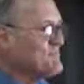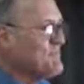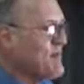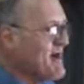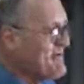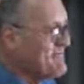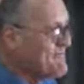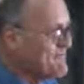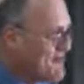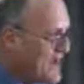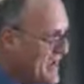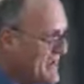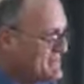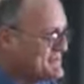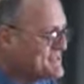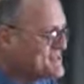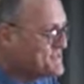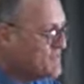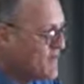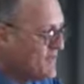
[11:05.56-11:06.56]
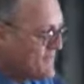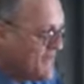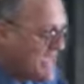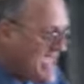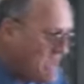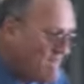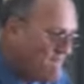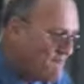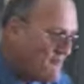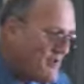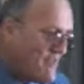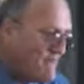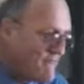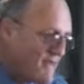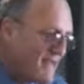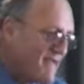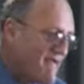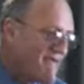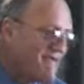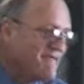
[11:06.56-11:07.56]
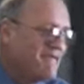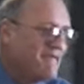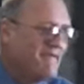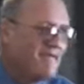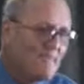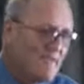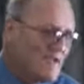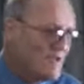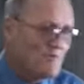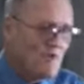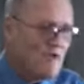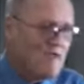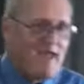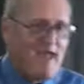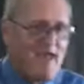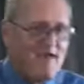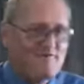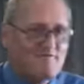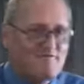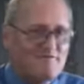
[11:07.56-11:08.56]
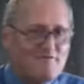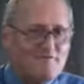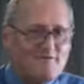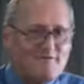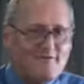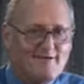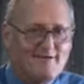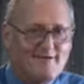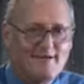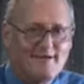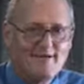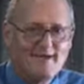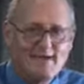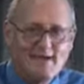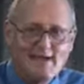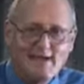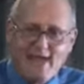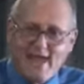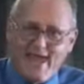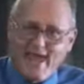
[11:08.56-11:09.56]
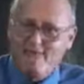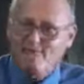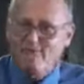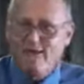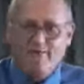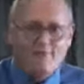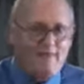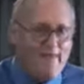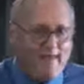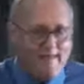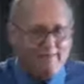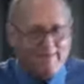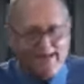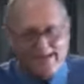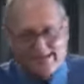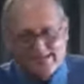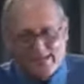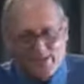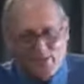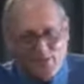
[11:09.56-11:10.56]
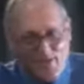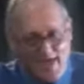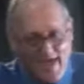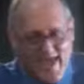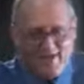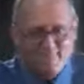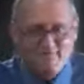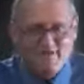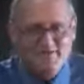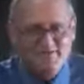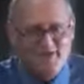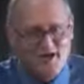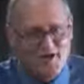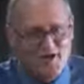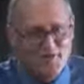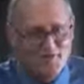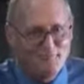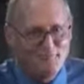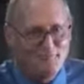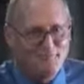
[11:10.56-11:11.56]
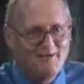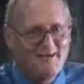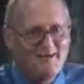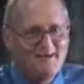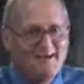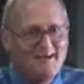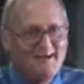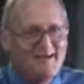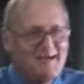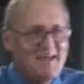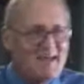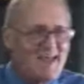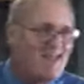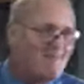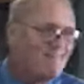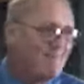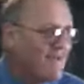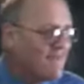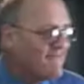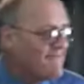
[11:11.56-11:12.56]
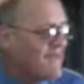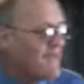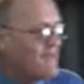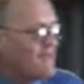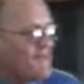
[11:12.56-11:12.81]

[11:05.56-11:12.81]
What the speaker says: my friends, with everything that we have. Everything that you have at home, everything